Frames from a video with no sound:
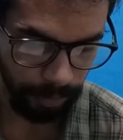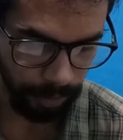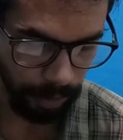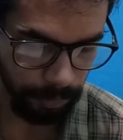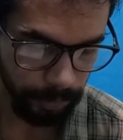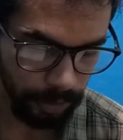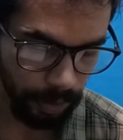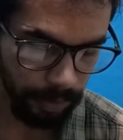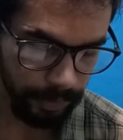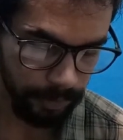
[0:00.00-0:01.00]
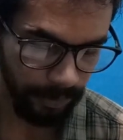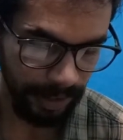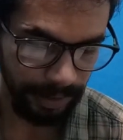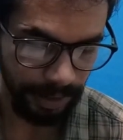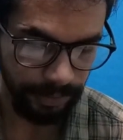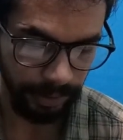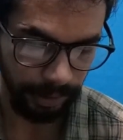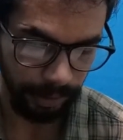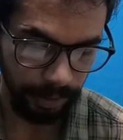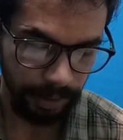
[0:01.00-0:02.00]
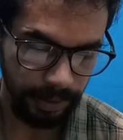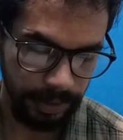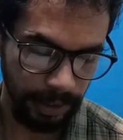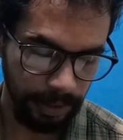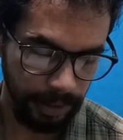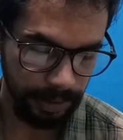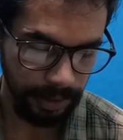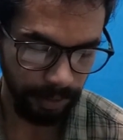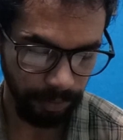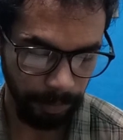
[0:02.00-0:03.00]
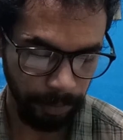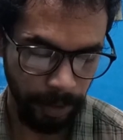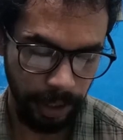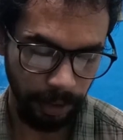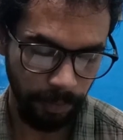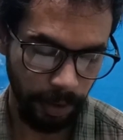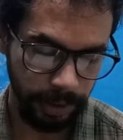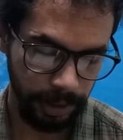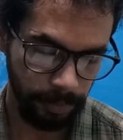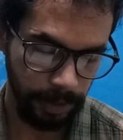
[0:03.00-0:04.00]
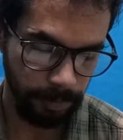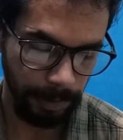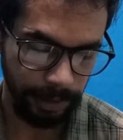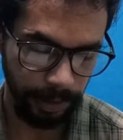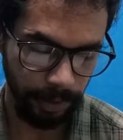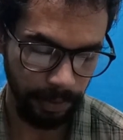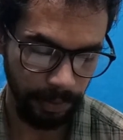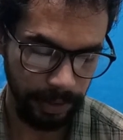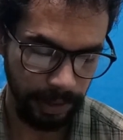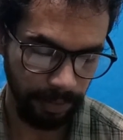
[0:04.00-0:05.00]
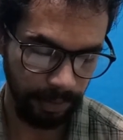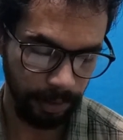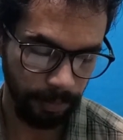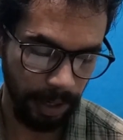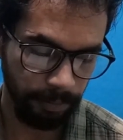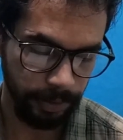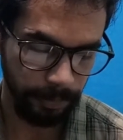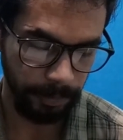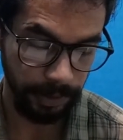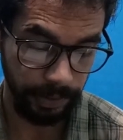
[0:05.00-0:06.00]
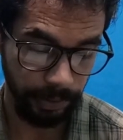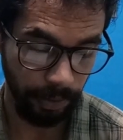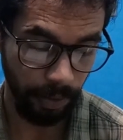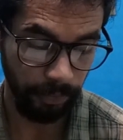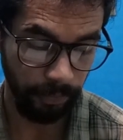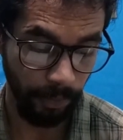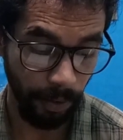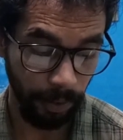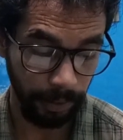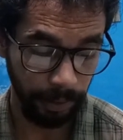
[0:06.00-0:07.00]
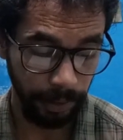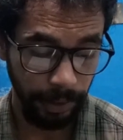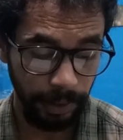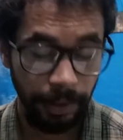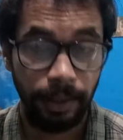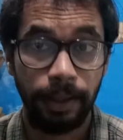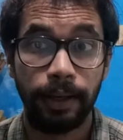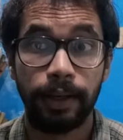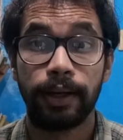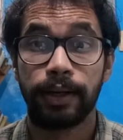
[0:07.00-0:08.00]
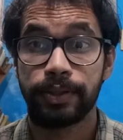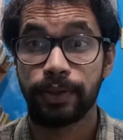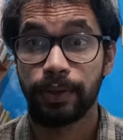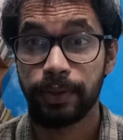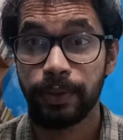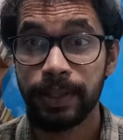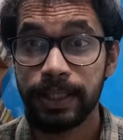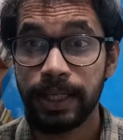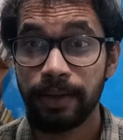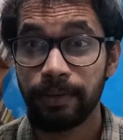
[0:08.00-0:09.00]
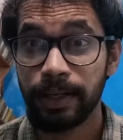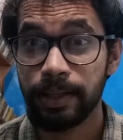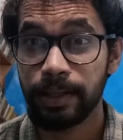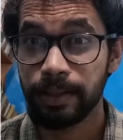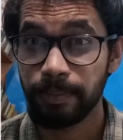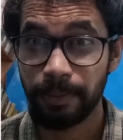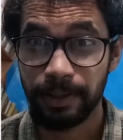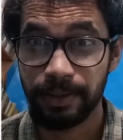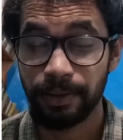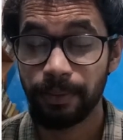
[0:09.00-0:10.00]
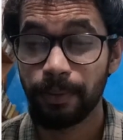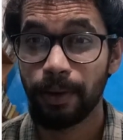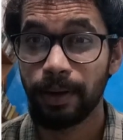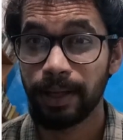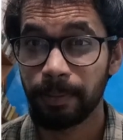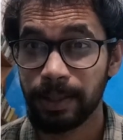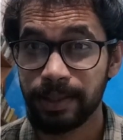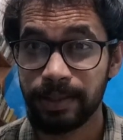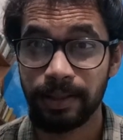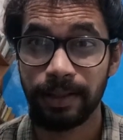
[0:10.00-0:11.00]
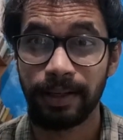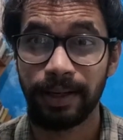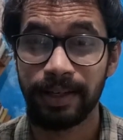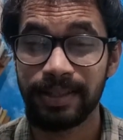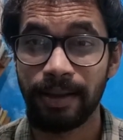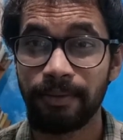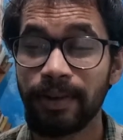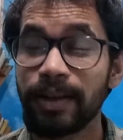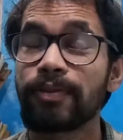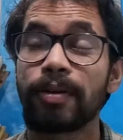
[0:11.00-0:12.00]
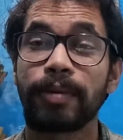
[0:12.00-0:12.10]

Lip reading: almost gone was the faint lettering. A sailor, he said, from an American warship. He spelled it out, US Navy. The man was a prisoner of war. So US Navy, prisoner of war, that means it's somewhere from